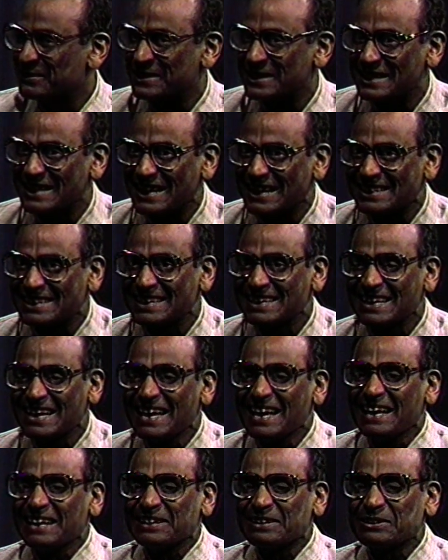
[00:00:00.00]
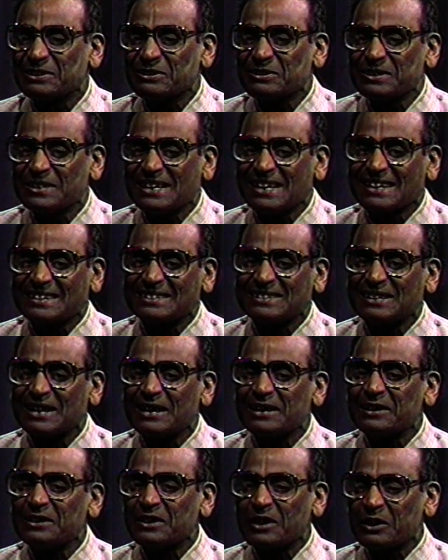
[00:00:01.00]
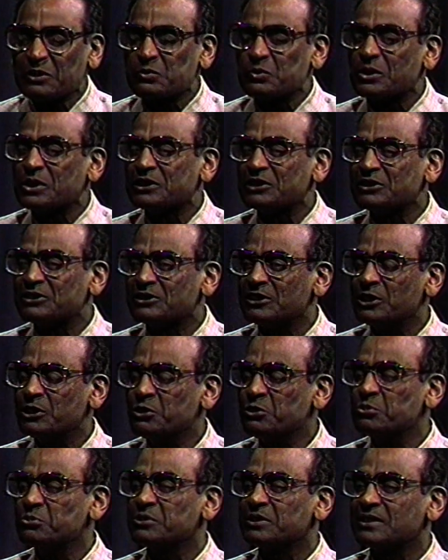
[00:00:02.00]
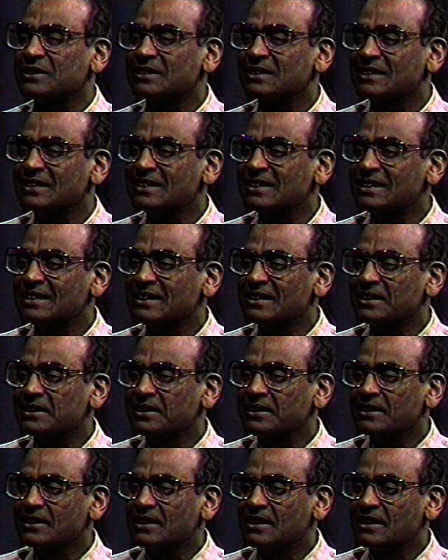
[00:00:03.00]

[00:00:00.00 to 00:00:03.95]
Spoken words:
I think to the extent that one is human, mm-hmm.